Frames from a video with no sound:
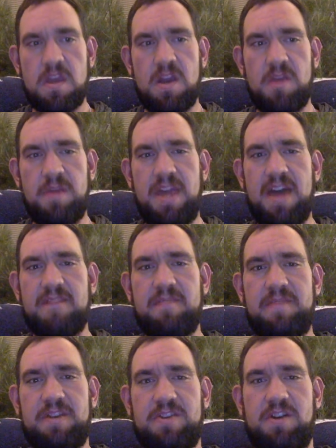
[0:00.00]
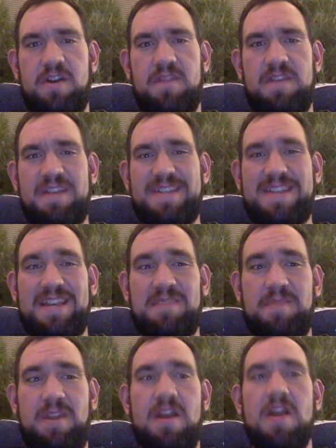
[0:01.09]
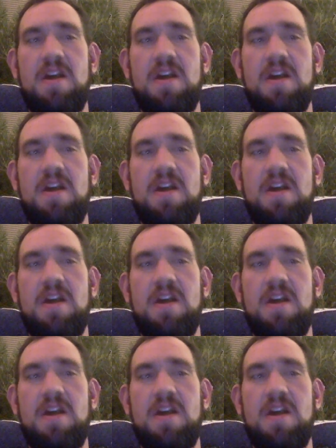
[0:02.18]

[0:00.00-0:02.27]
Here we have a picture of the assessment